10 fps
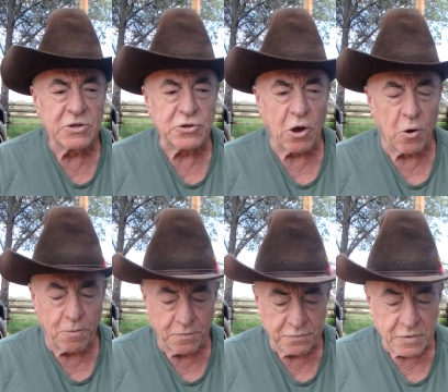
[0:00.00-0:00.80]

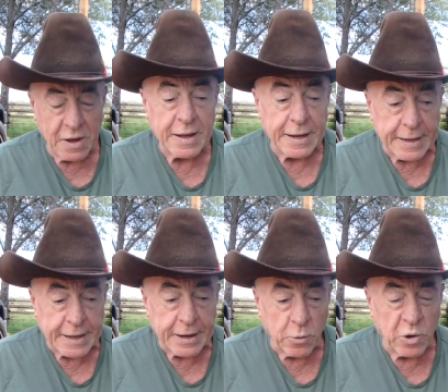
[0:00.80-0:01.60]
So,
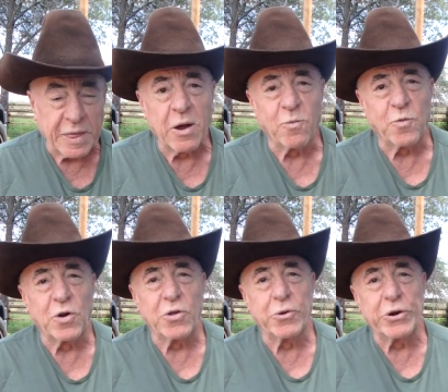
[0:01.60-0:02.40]
without
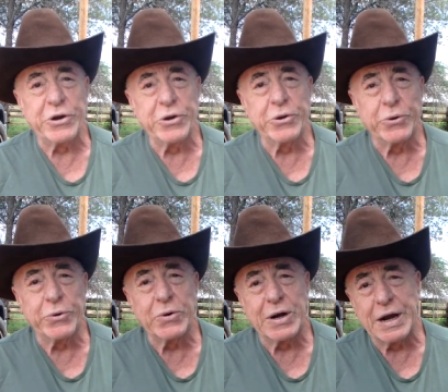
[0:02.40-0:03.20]
further
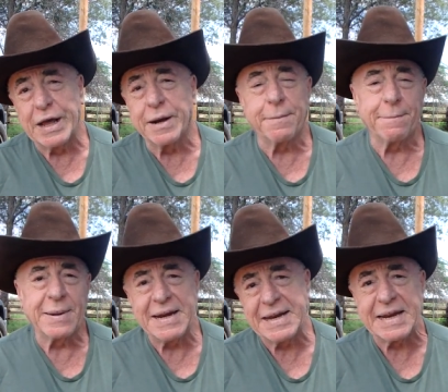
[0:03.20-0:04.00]
ado, let
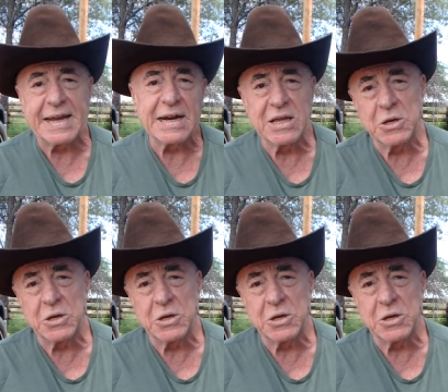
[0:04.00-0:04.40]
me tell